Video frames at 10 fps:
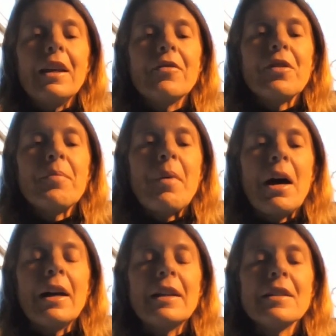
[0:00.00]
If the
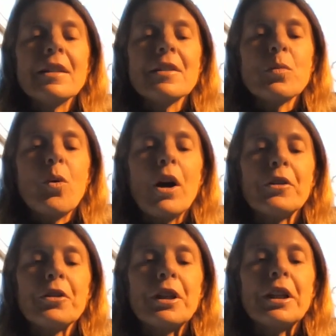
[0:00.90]
mind is
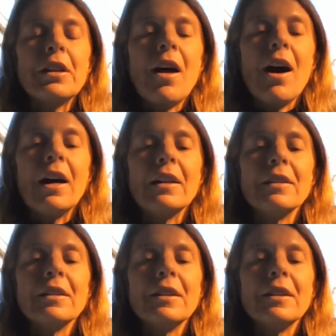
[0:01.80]
wandering a lot,